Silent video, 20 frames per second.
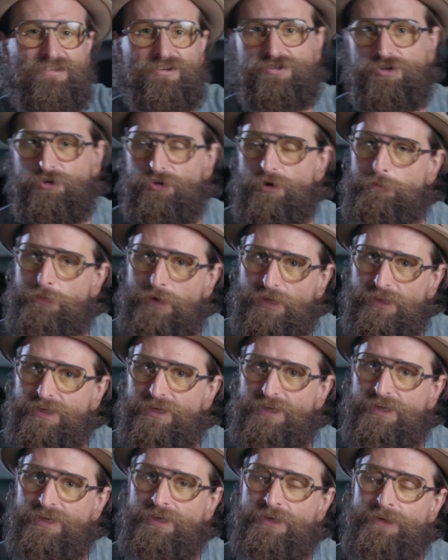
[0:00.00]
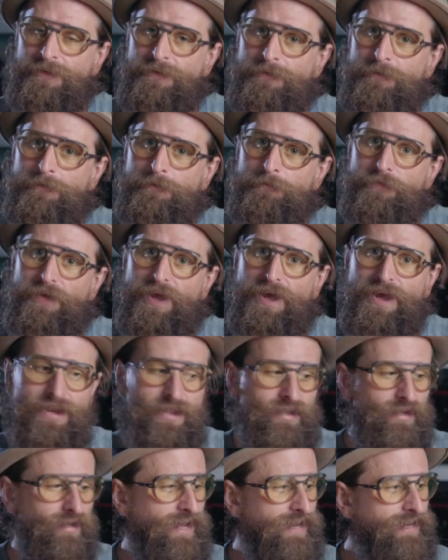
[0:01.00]
the durability and
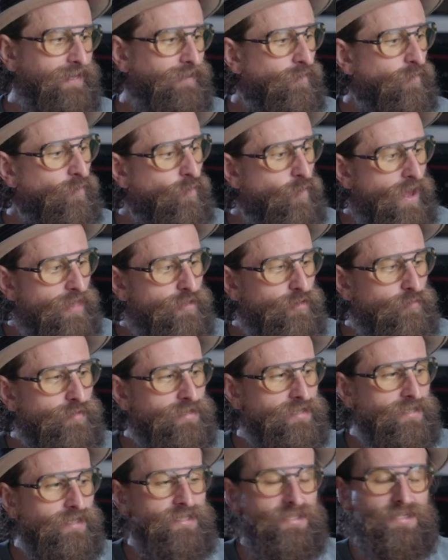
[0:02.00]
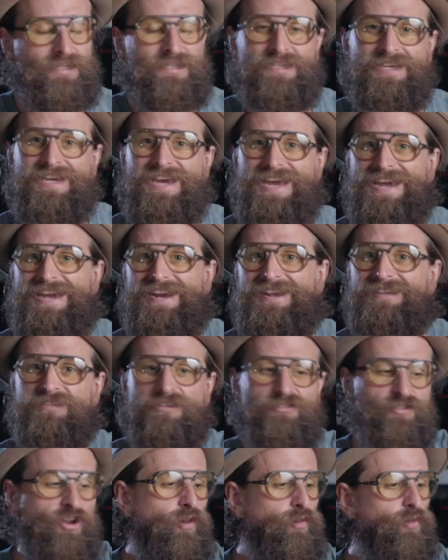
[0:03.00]
the like weather resistance. It is a
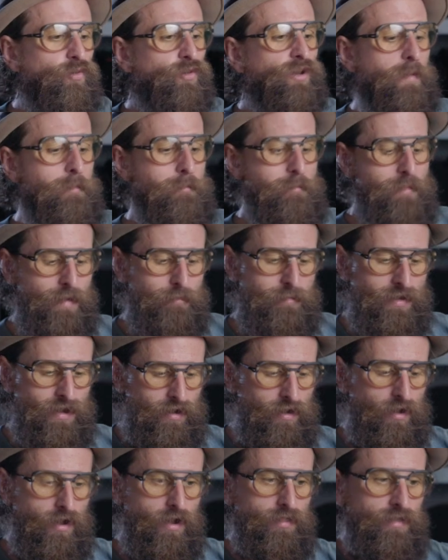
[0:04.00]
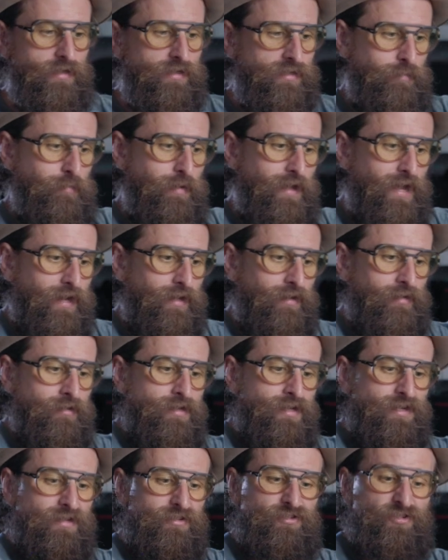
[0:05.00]
total commitment on this bag
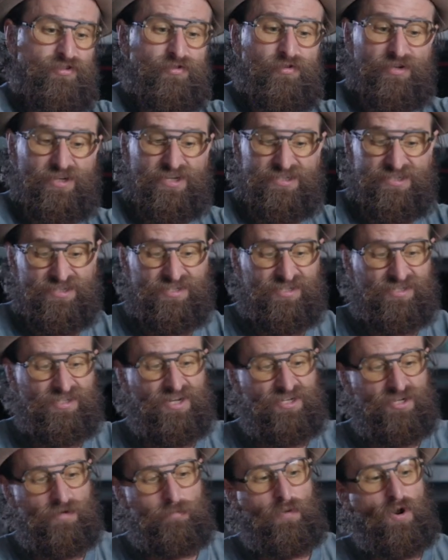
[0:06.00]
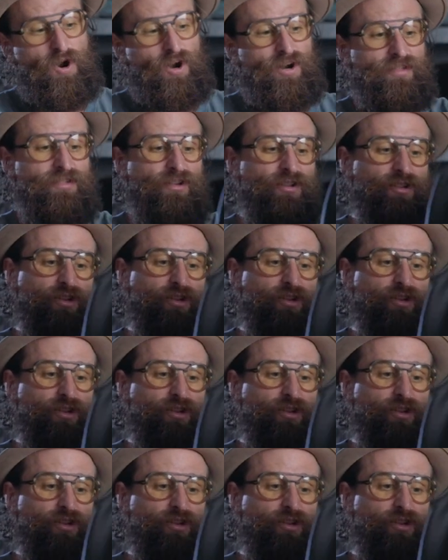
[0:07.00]
too because it's such a part of the